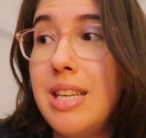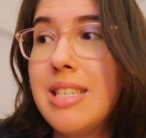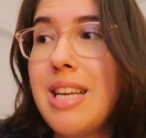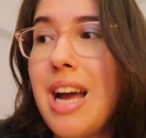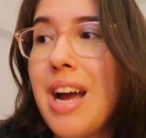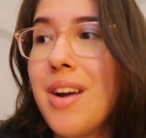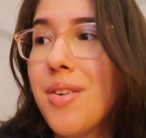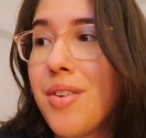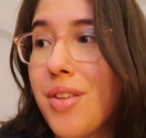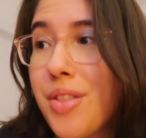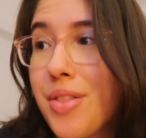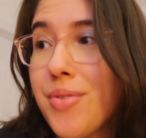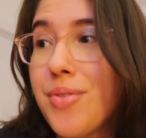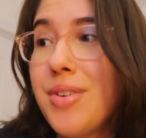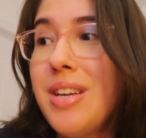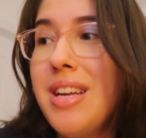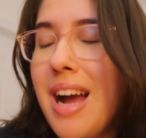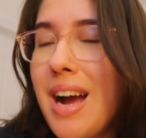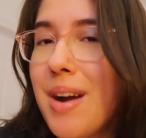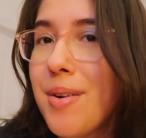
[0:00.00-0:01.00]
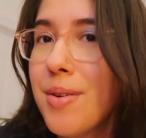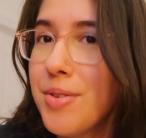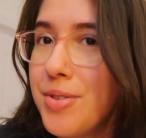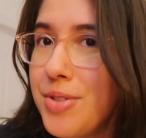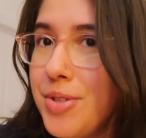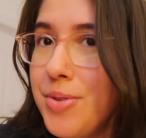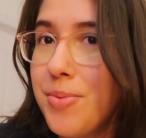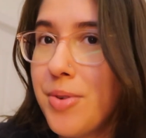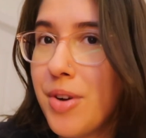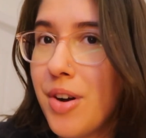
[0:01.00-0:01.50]
entire 3-hour
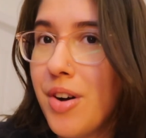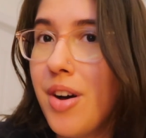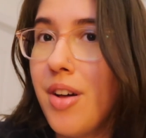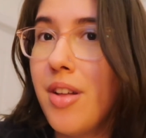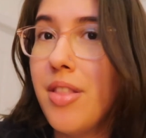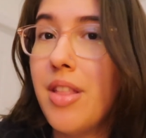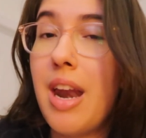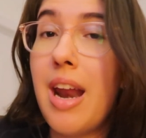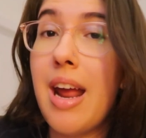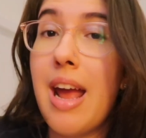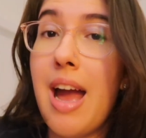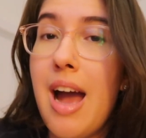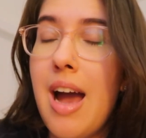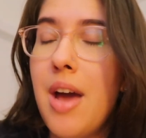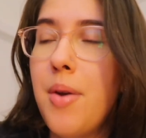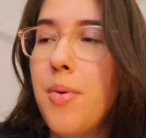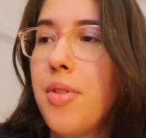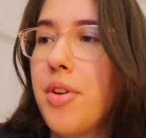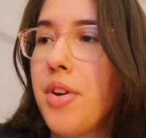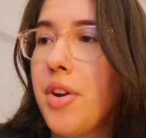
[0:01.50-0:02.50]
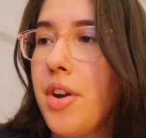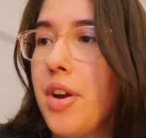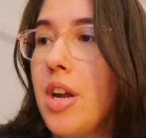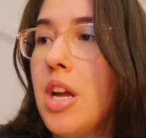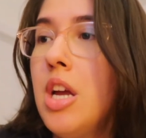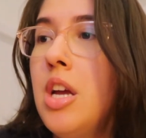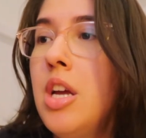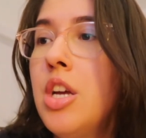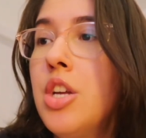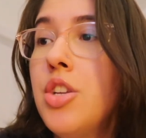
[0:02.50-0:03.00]
Zoom call that I had with her
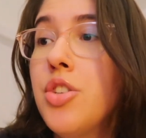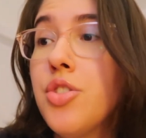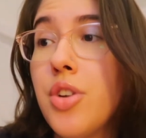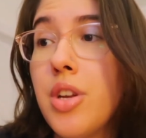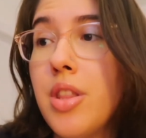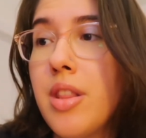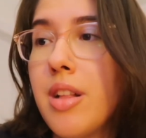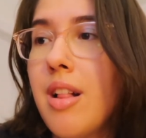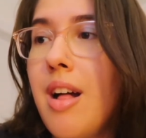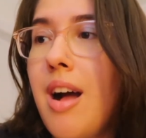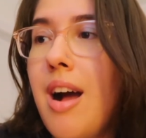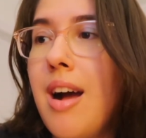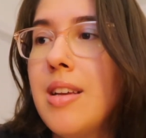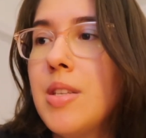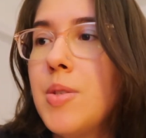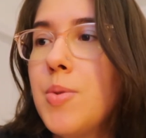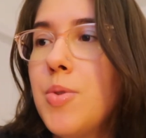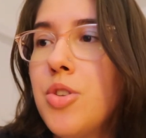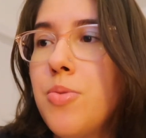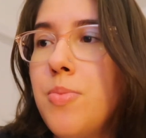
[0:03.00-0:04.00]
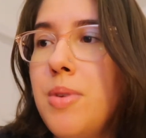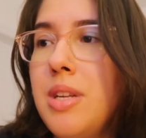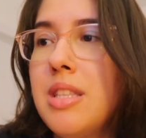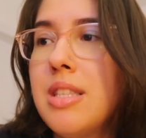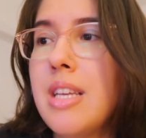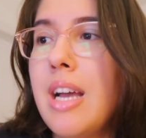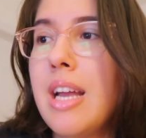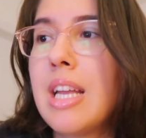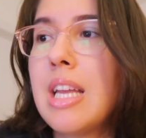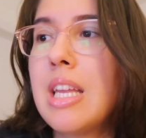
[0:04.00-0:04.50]
during the class, which
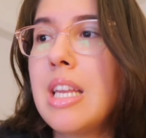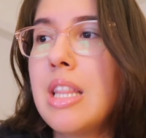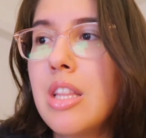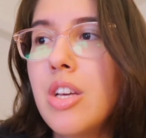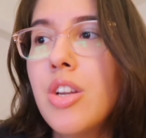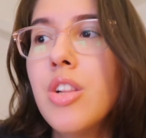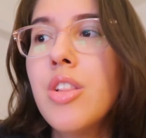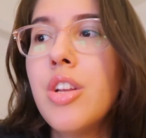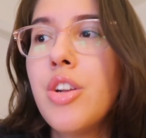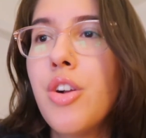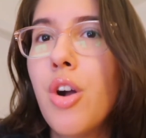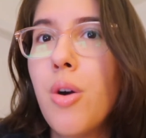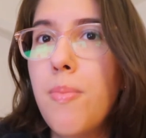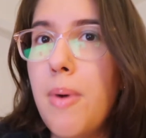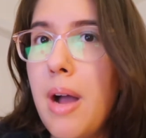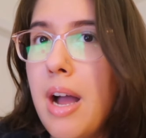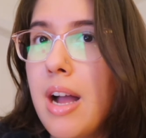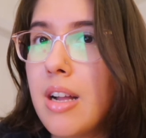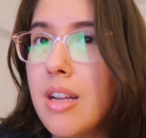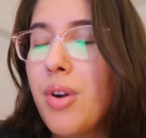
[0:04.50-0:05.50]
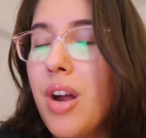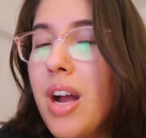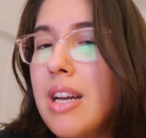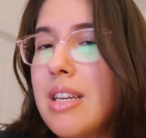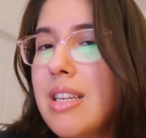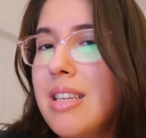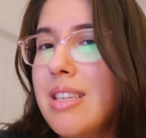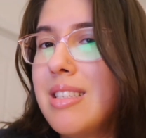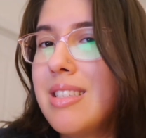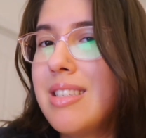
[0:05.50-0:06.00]
means I can literally go back,
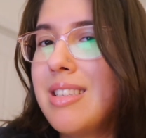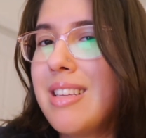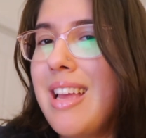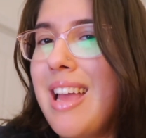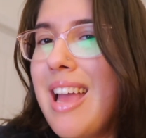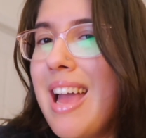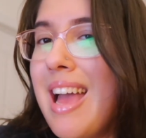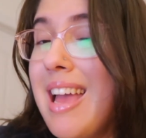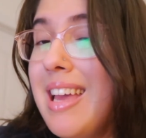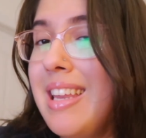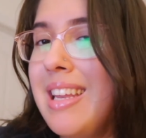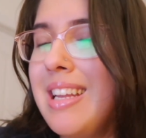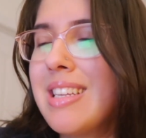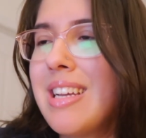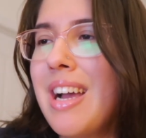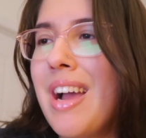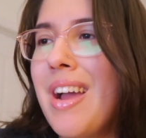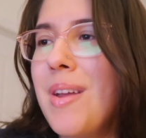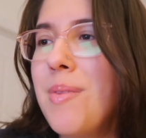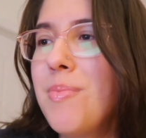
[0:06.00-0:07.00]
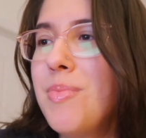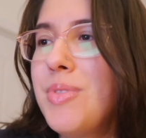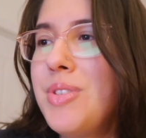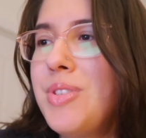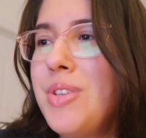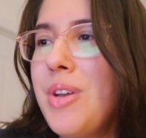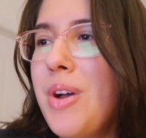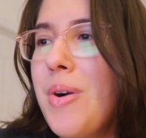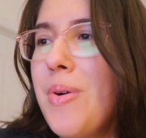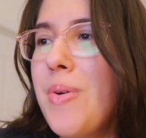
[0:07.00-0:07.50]
practice at any time.
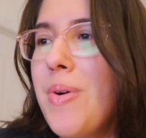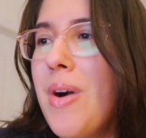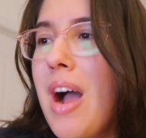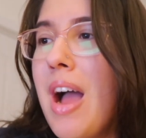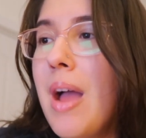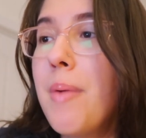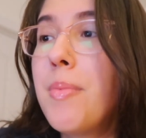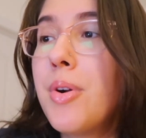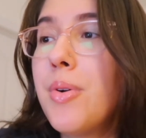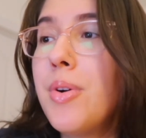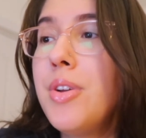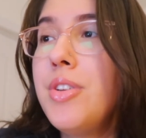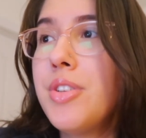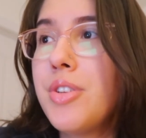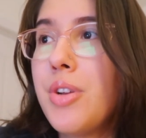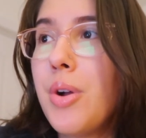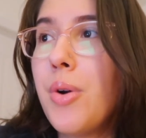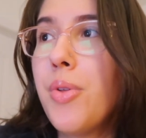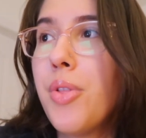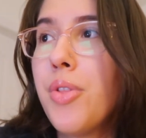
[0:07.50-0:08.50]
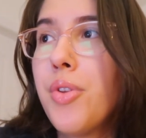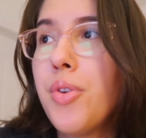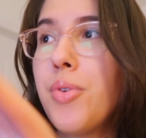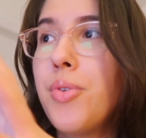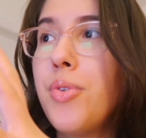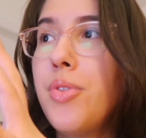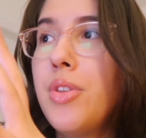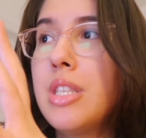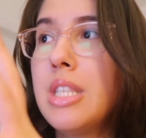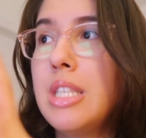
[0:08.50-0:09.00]
So I'm going to go
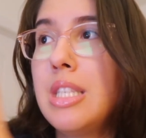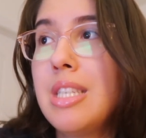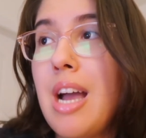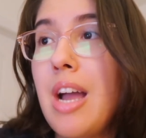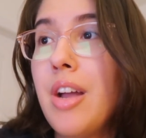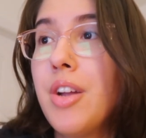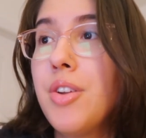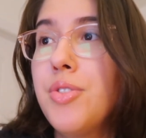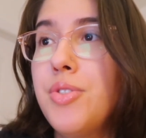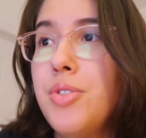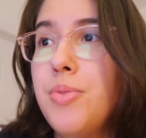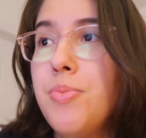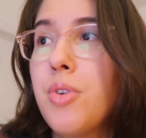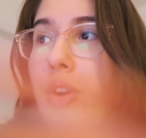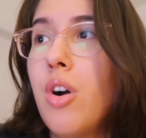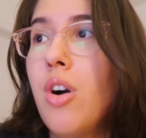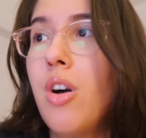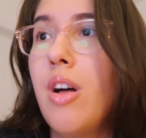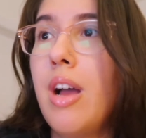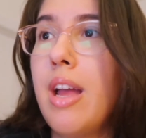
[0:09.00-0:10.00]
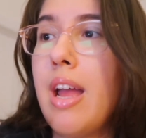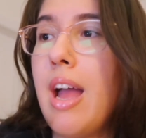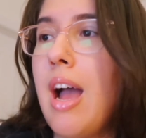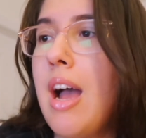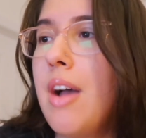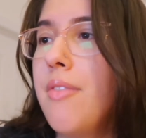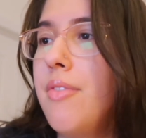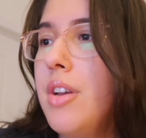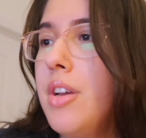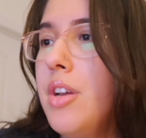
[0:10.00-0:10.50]
through this entire Zoom call. I
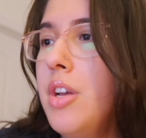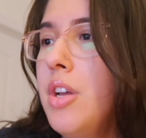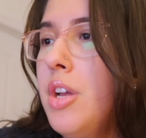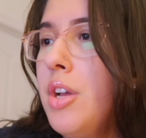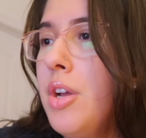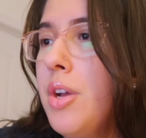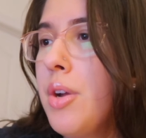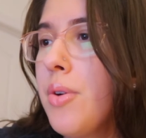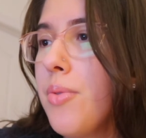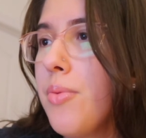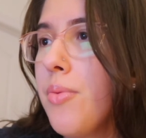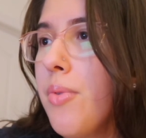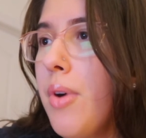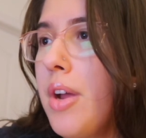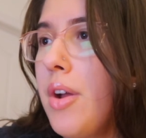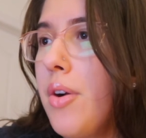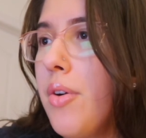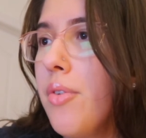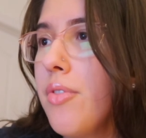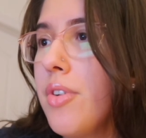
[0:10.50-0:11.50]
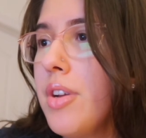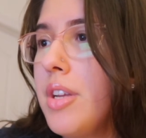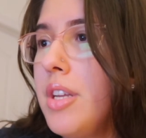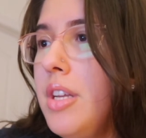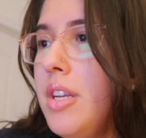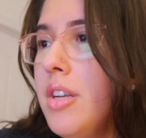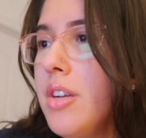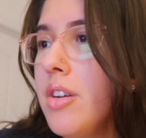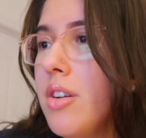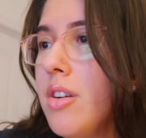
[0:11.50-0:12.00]
have it right over
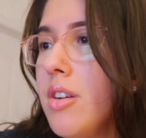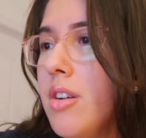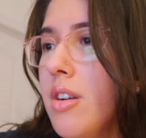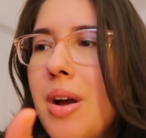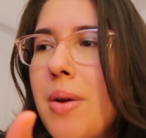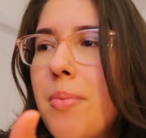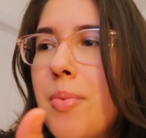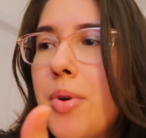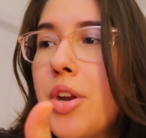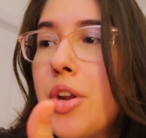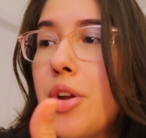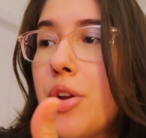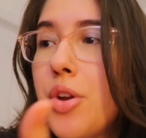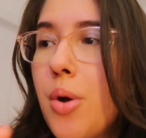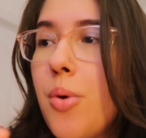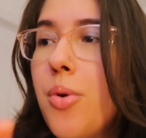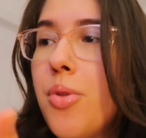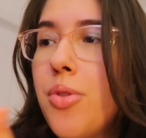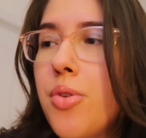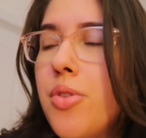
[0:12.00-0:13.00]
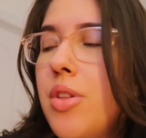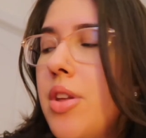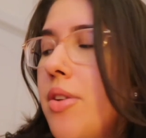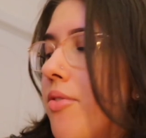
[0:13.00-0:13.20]
here. I'm gonna go through the